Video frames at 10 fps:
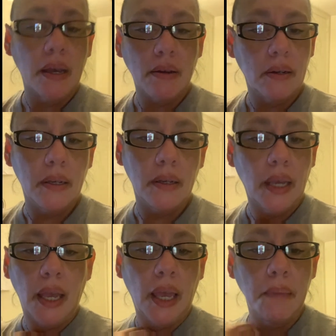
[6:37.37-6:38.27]
going to
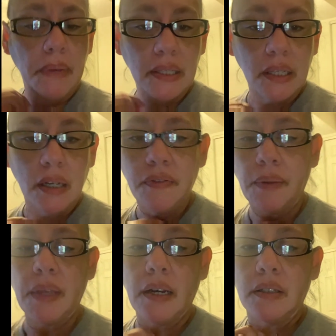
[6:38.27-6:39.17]
hate myself. I'm
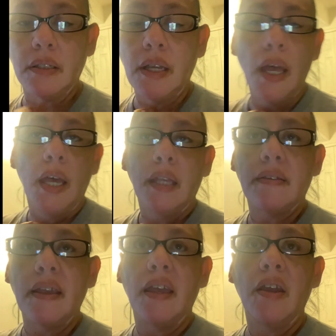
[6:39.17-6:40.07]
not going to
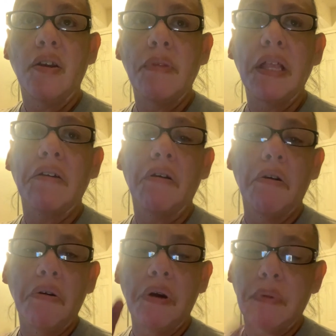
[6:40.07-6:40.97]
sit here and be like,
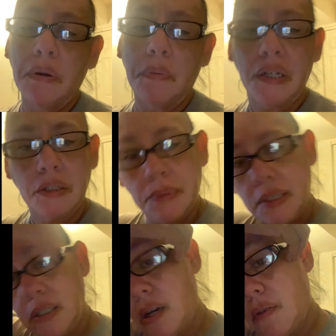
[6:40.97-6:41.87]
oh, I'm going to punish
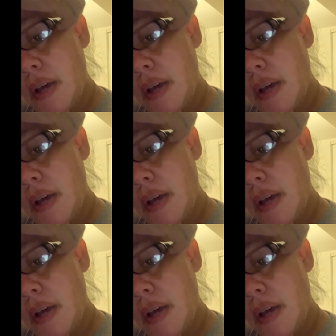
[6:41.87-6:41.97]
myself.